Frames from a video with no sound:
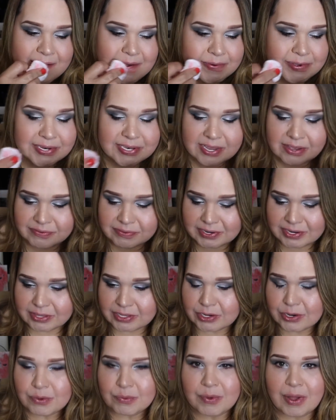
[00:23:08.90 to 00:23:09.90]
We
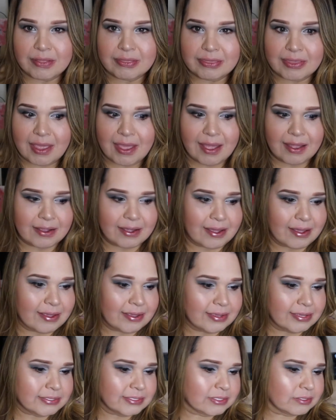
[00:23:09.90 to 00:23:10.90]
definitely don't want that,
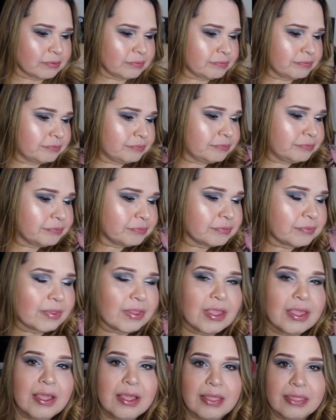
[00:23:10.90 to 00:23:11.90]
guys.
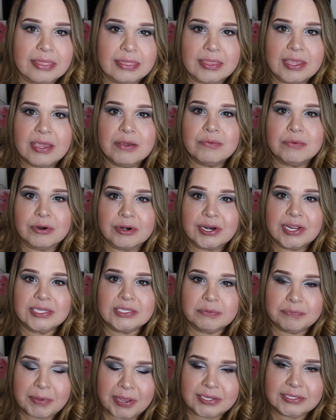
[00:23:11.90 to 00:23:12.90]
They were
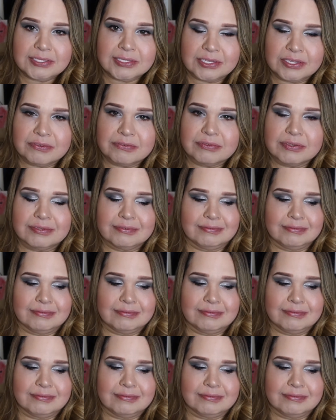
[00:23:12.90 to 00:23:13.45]
expensive.